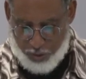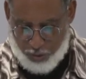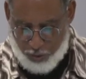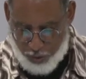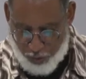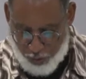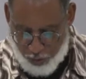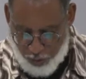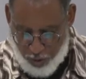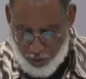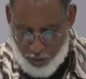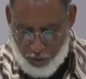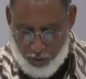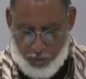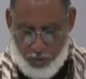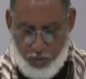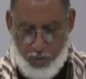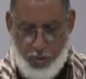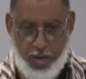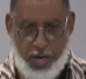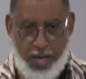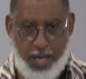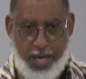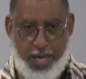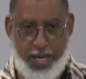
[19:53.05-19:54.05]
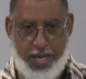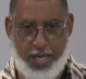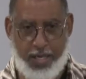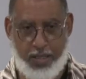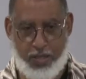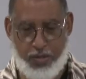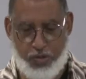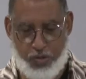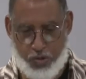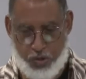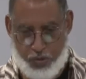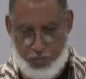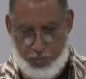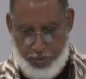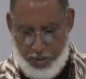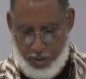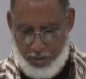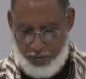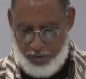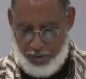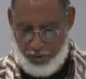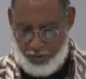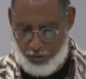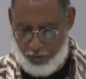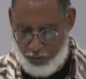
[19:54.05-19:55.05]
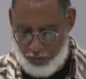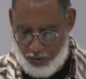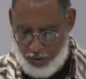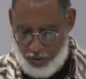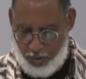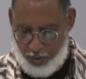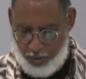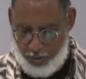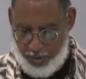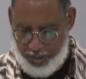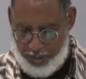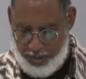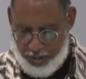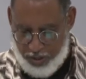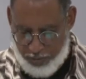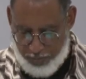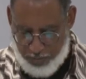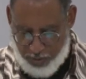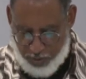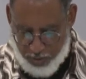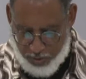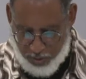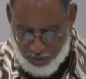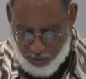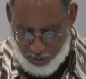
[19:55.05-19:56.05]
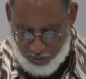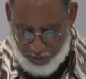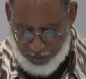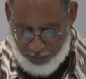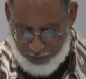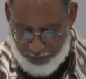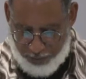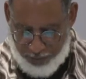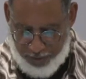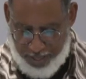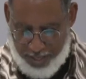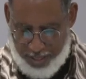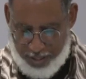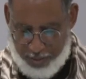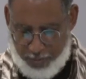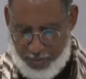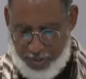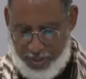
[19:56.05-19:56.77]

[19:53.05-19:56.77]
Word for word: grow in the spirit, grow in this most holy faith,